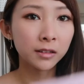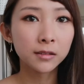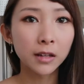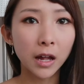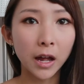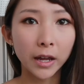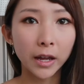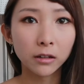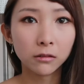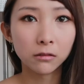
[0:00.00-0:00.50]

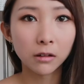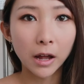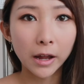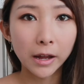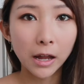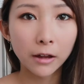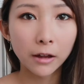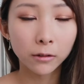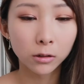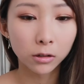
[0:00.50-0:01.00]

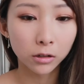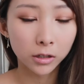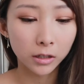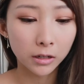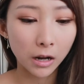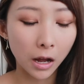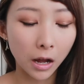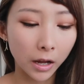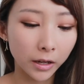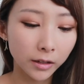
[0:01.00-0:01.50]
I have
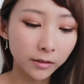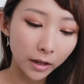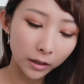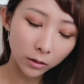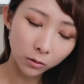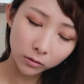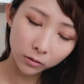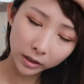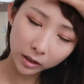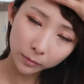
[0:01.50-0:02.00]
hooded eyes.
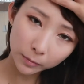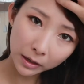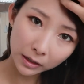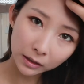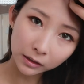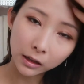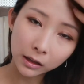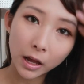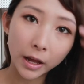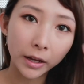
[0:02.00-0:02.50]
I don't like
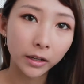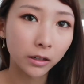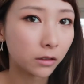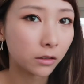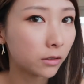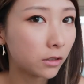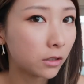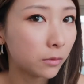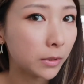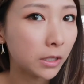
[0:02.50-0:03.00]
my
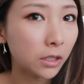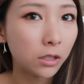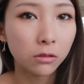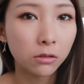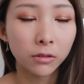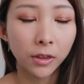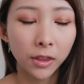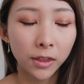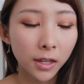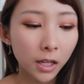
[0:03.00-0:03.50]
liner to be
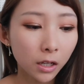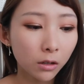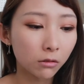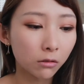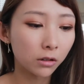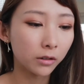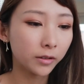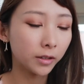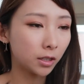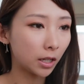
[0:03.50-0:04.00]
too thick
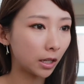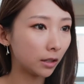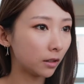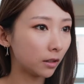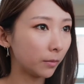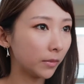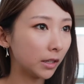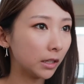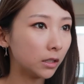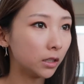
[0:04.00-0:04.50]
or else it takes
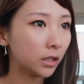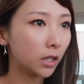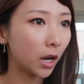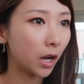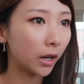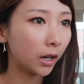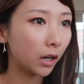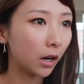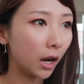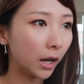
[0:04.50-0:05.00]
up the
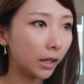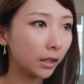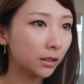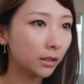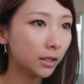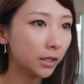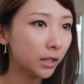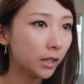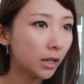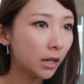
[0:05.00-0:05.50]
entire
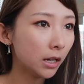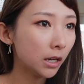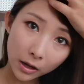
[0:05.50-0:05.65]
eyelid.